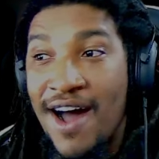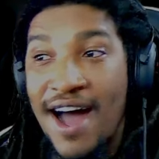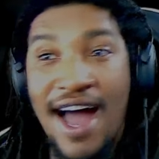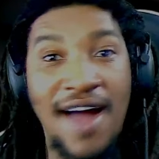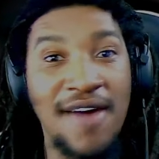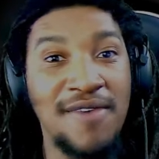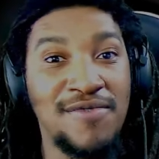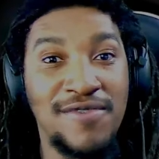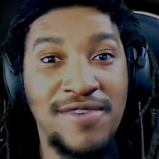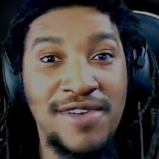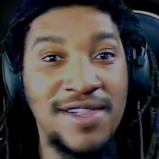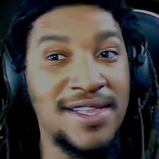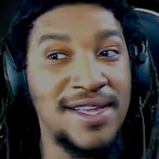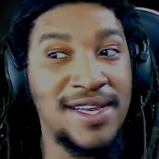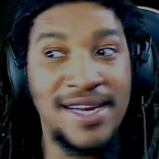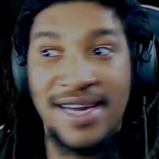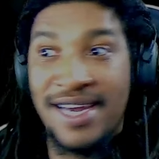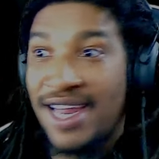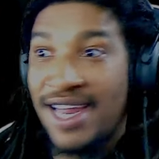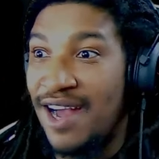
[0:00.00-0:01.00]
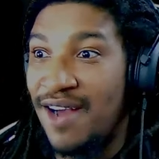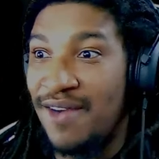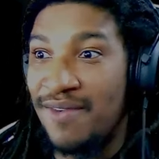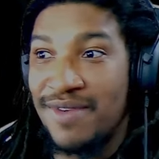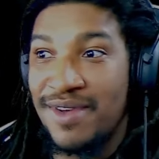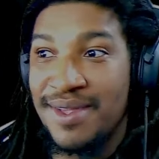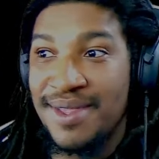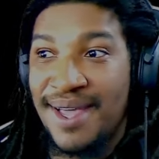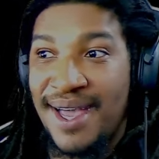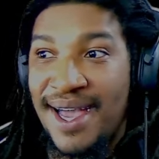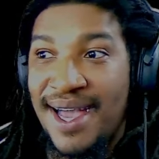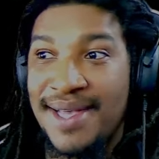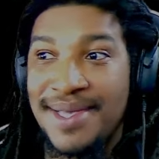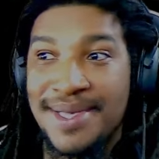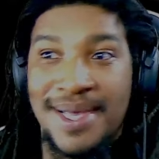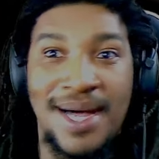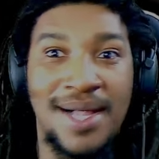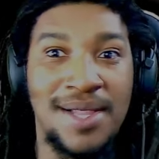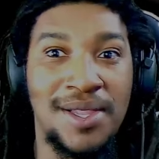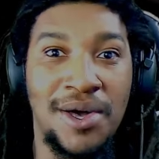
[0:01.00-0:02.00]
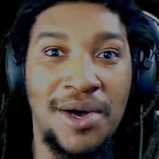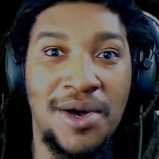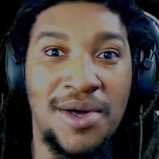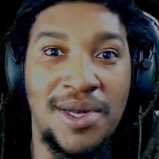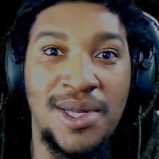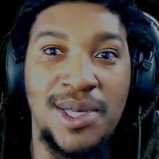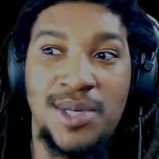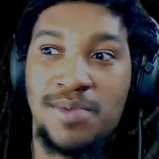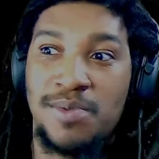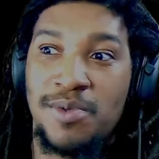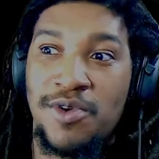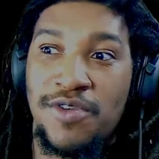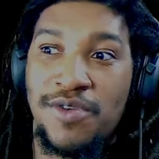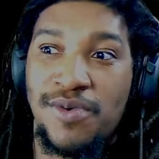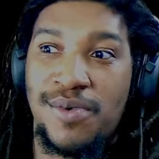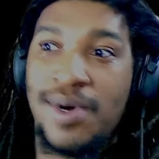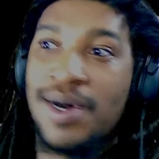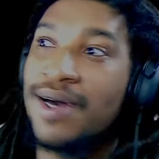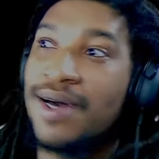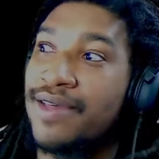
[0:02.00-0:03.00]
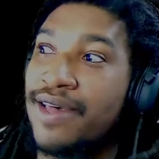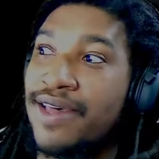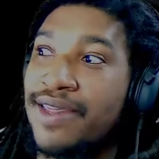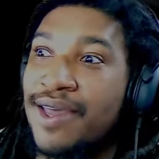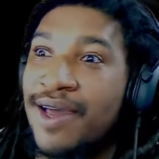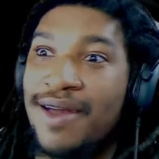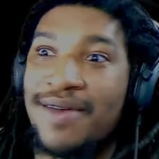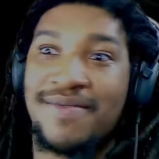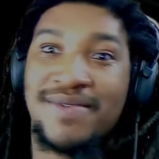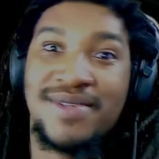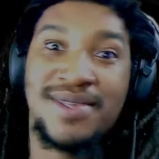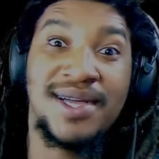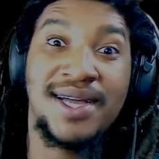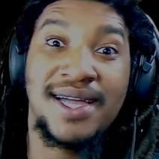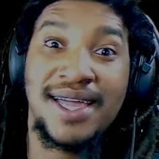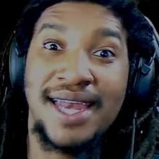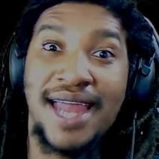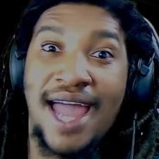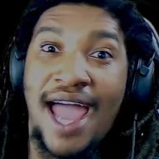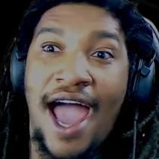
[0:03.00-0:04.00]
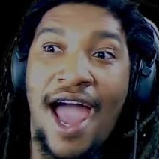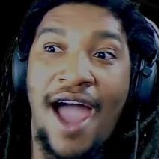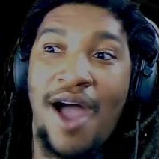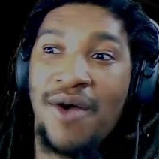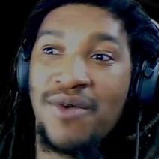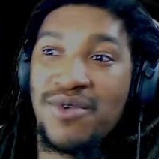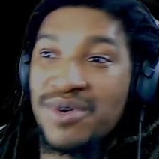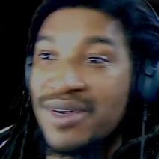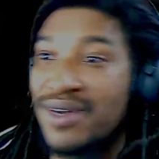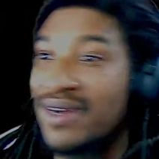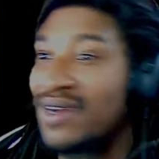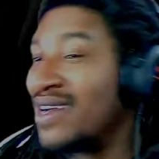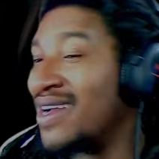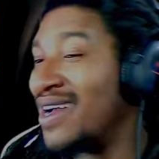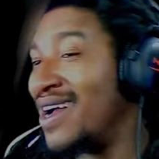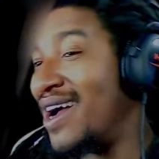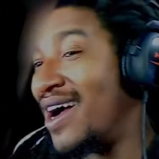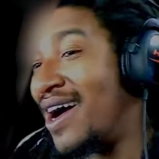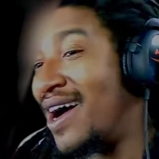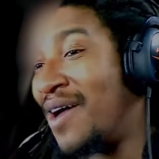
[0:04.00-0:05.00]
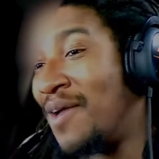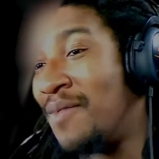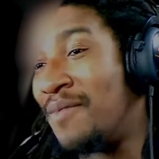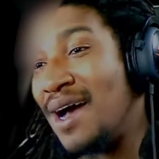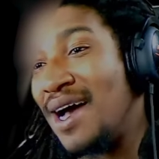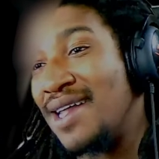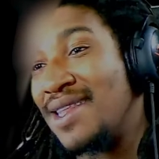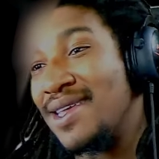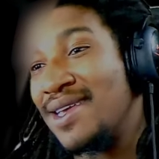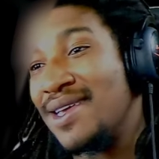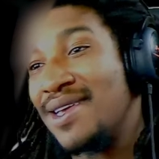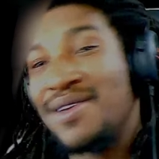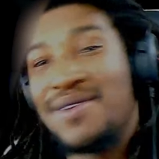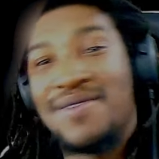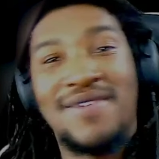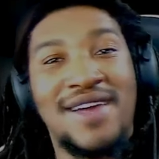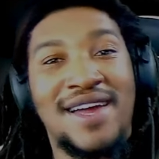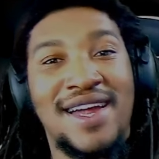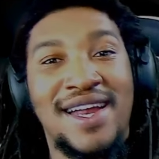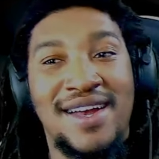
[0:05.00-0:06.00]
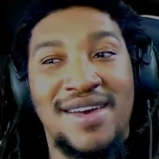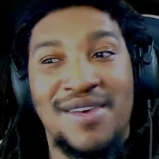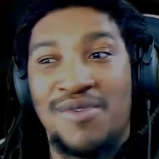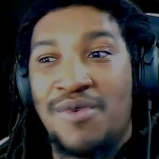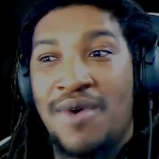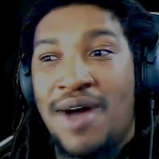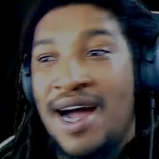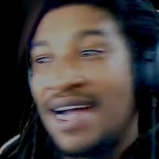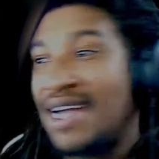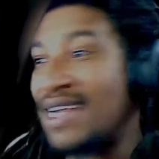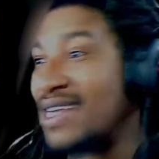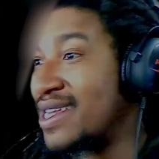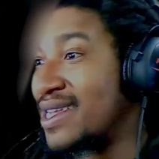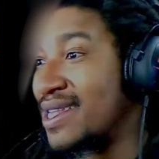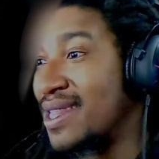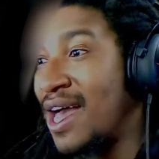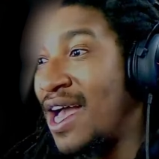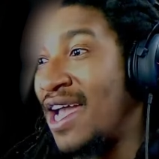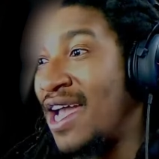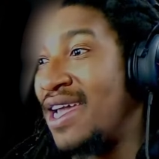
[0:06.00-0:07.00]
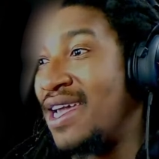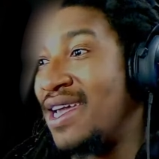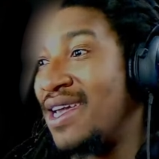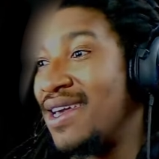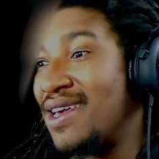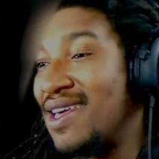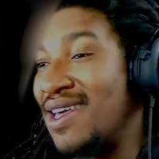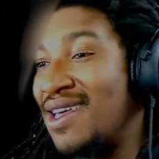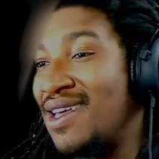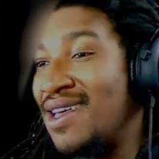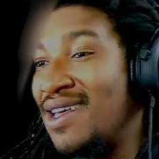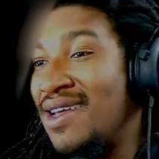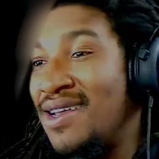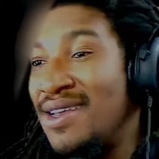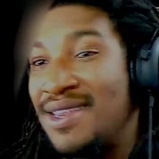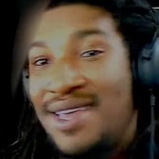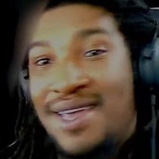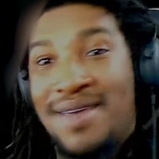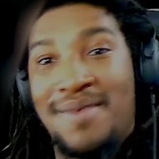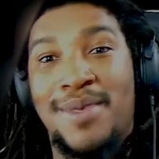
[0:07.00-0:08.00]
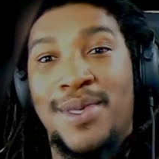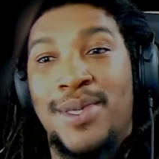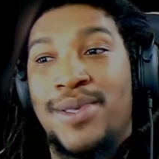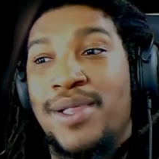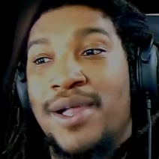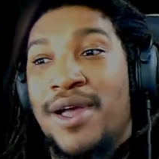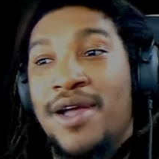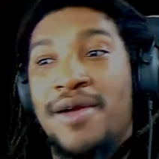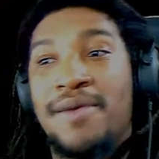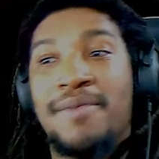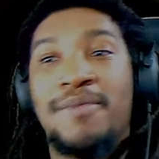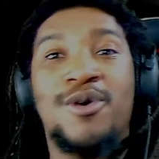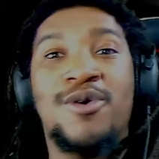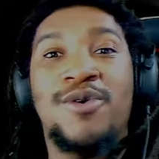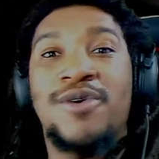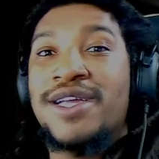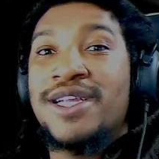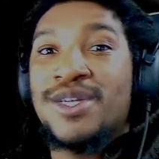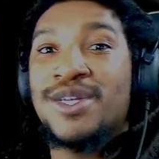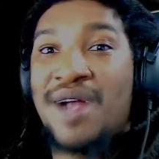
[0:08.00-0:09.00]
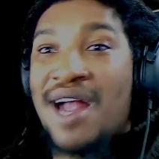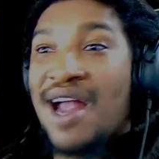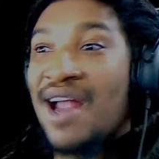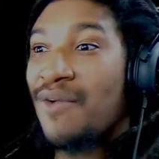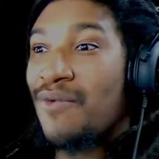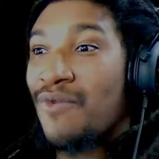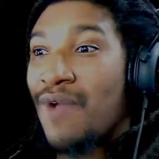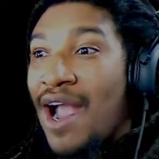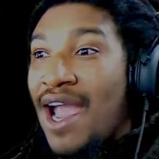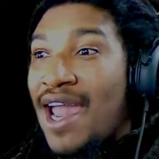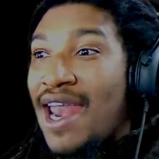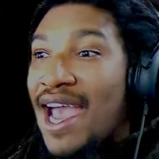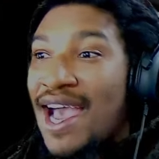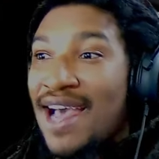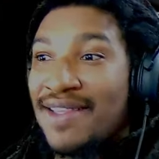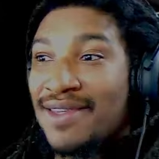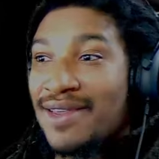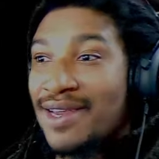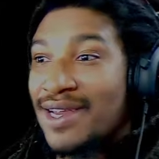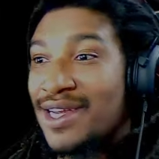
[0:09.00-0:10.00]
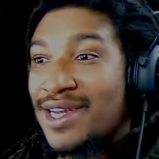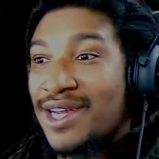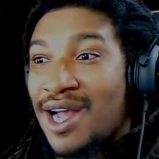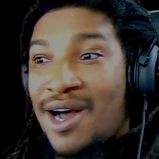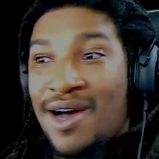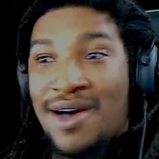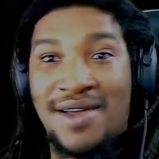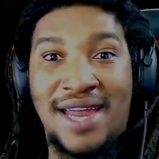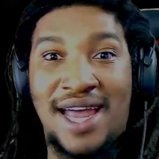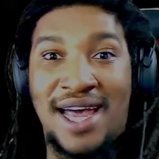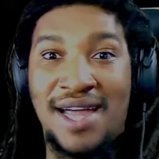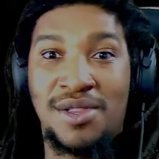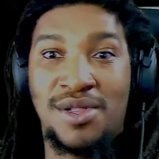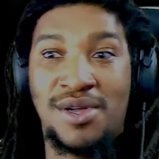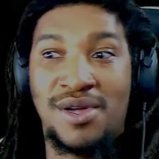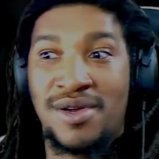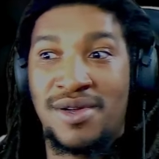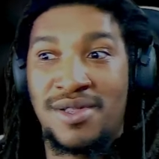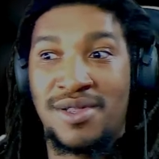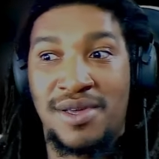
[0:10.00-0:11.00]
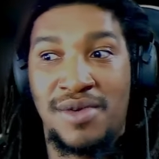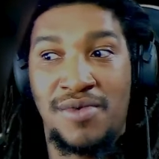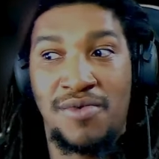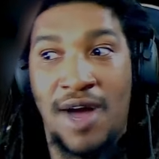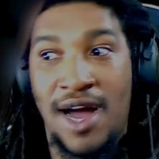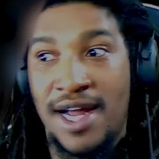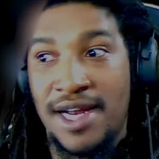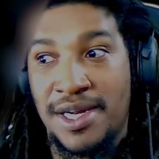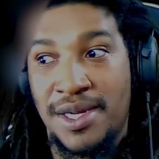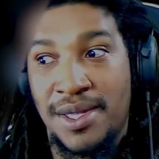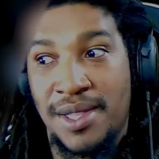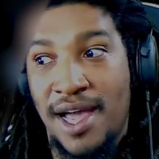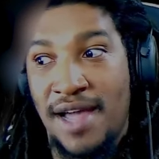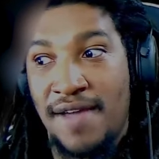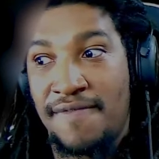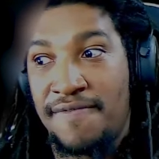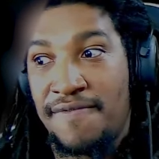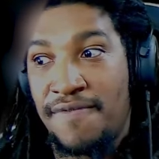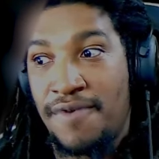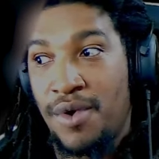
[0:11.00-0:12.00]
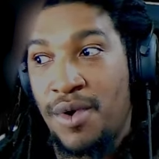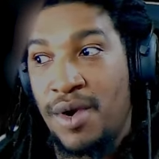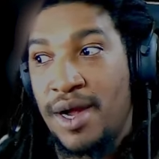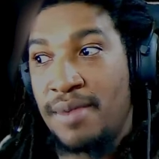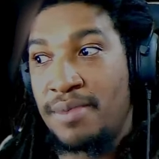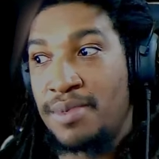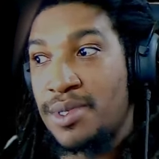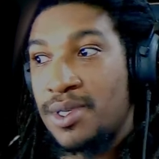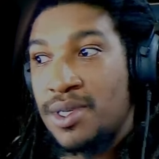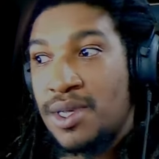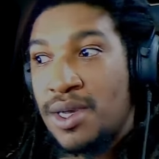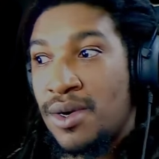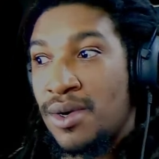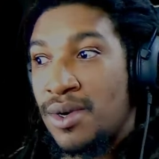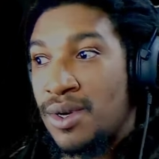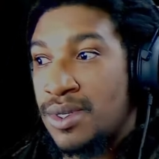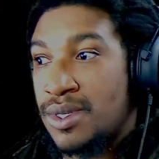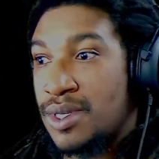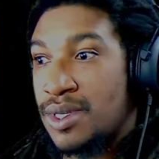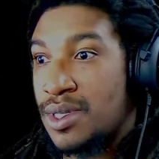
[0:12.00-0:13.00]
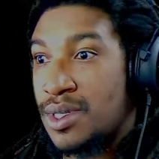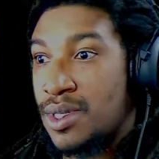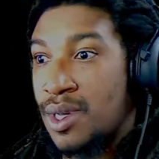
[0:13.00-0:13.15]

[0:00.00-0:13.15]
I really did not realize how long this movie was. I thought it was like an hour. I'm about to get ready to watch like Demon Slayer Mugen Train right after this, y'all. And I literally watched like four episodes of